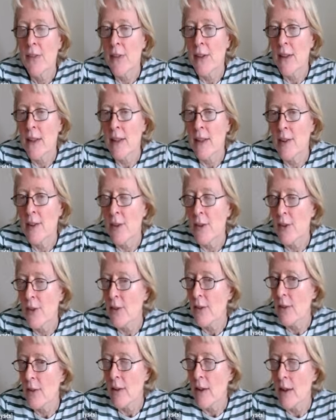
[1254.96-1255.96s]

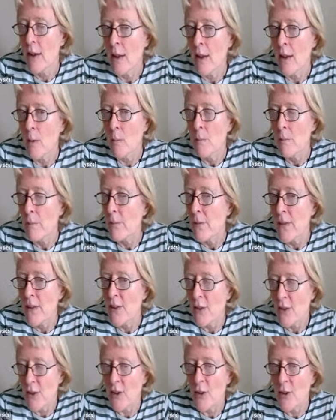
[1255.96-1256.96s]
these um,
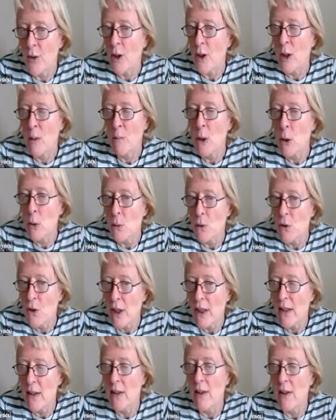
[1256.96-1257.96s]
this doesn't commute
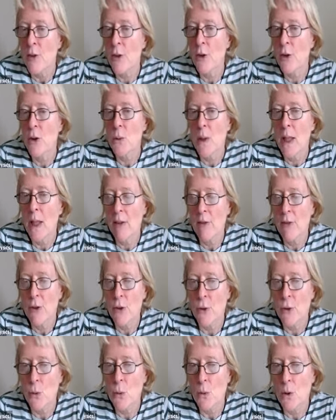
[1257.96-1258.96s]
here. So you have
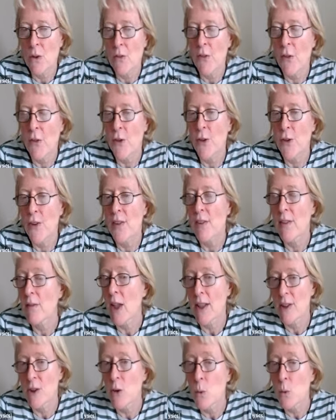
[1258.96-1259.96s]
to do all of this in the
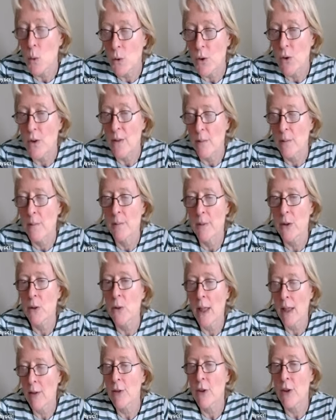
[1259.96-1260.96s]
right order.
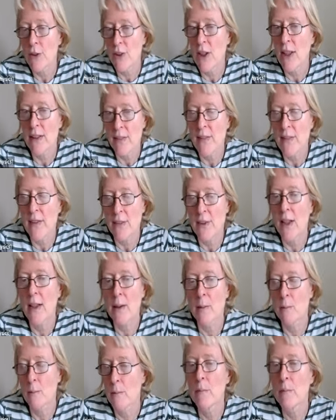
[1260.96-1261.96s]
You have to take the
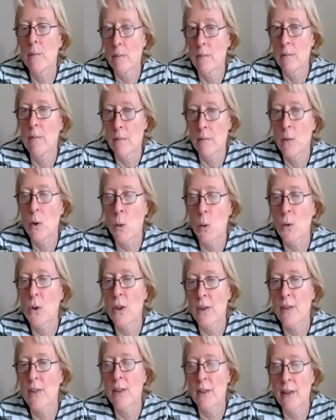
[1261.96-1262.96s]
time
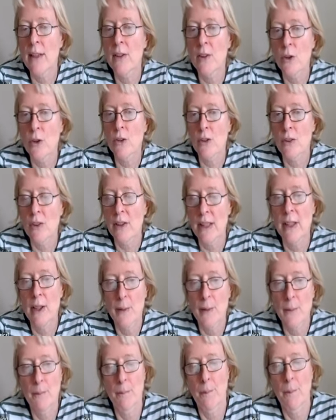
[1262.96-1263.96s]
ordered integral
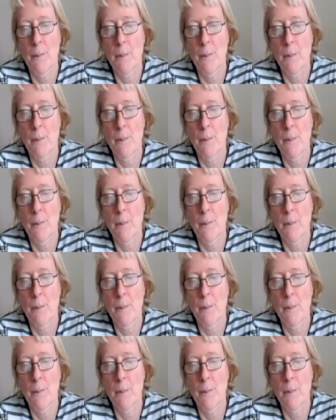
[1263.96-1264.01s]
here.